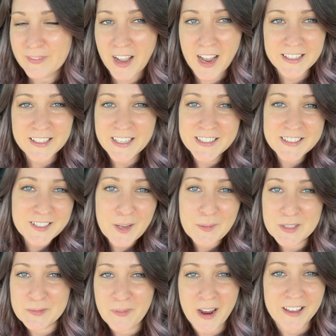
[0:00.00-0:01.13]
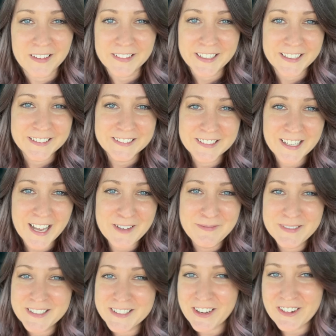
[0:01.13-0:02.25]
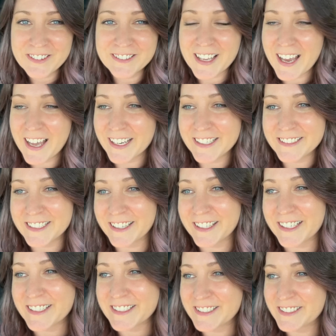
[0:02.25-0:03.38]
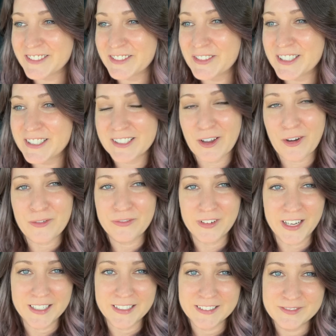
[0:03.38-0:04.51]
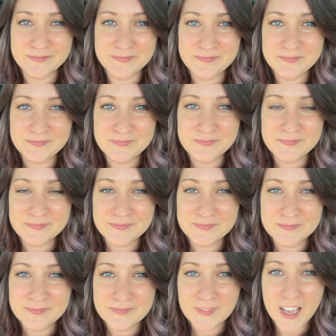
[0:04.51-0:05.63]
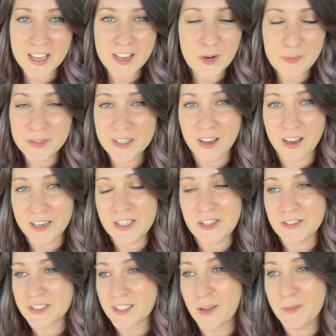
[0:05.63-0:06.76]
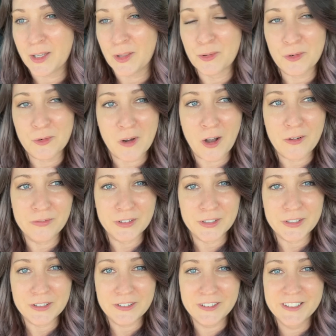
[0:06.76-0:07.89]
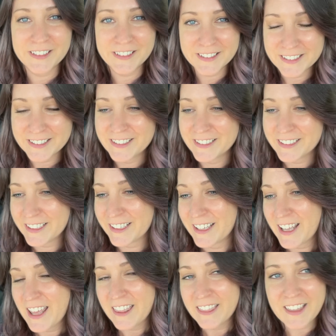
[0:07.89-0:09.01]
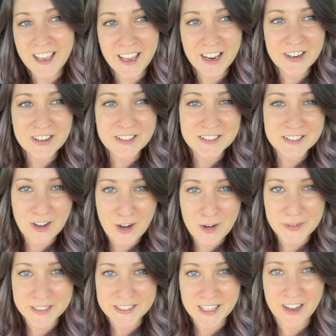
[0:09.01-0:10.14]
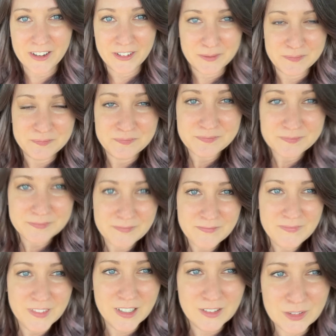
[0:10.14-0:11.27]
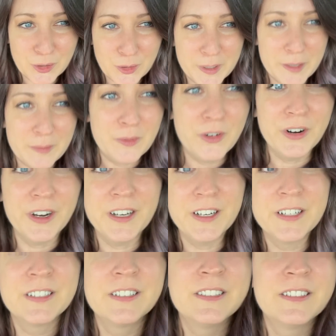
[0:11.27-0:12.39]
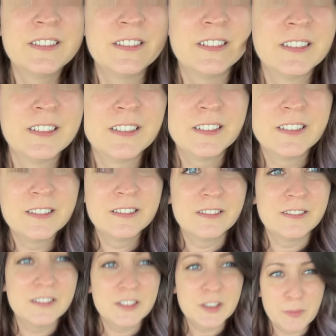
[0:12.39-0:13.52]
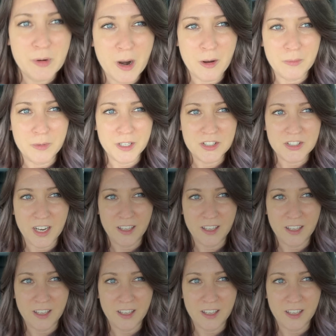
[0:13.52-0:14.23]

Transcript: I can't stop smiling. I'm so glad I did this. This is so fun. I hope the audio is coming through well for you. The air is calming down a little bit more. Should probably check